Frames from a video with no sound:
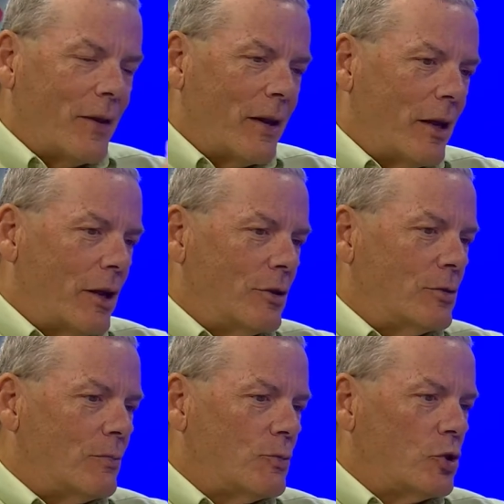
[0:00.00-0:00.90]

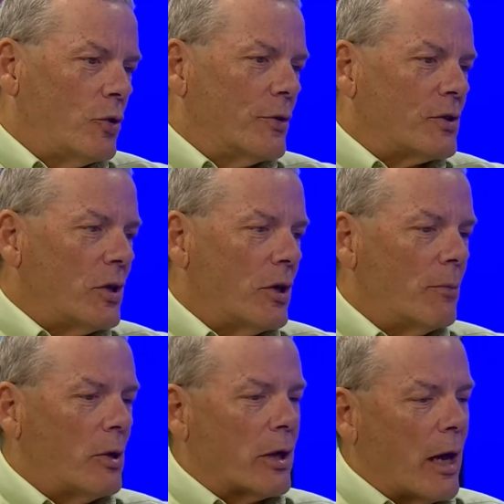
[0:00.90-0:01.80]
then Judas did
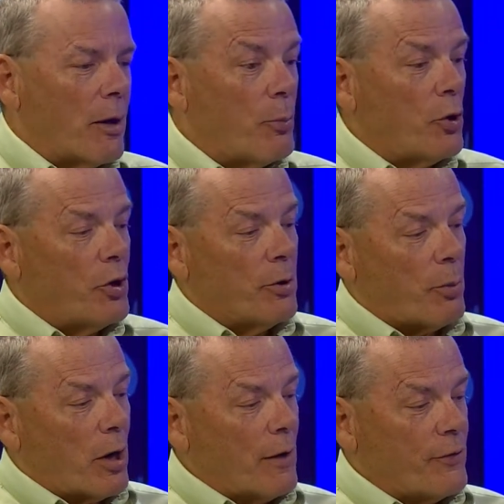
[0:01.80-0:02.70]
it. But God put it in
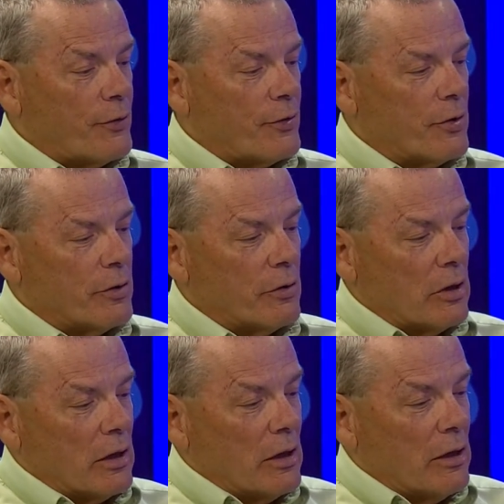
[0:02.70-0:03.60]
prophecy
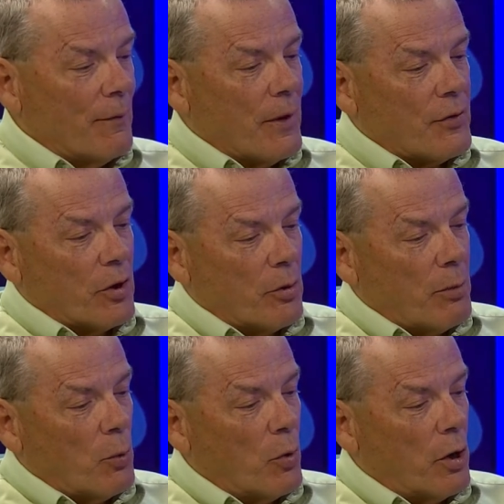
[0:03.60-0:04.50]
that there would
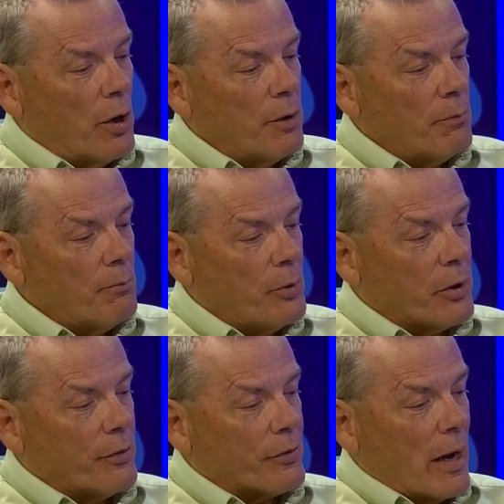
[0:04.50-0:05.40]
be one,
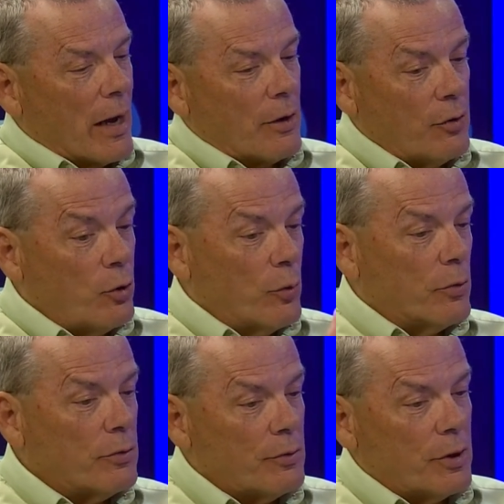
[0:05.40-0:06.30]
because God knew.
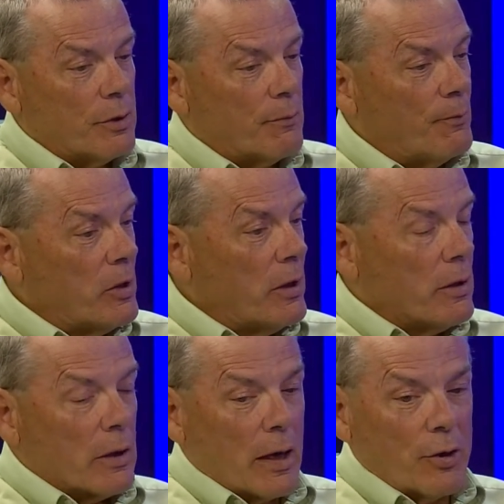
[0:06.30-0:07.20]

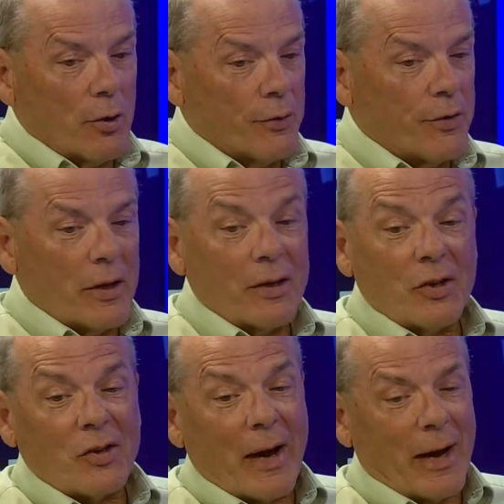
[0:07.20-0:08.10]
God knows the end
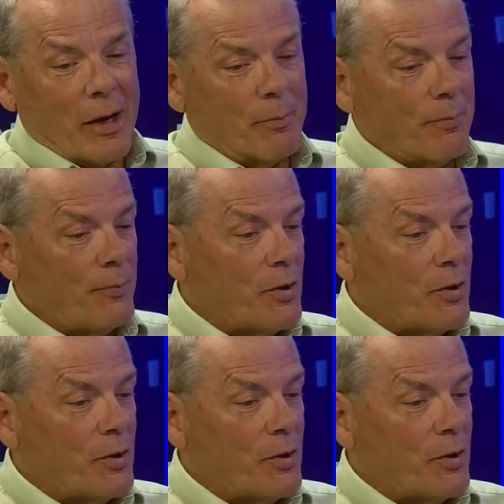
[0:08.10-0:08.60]
of time.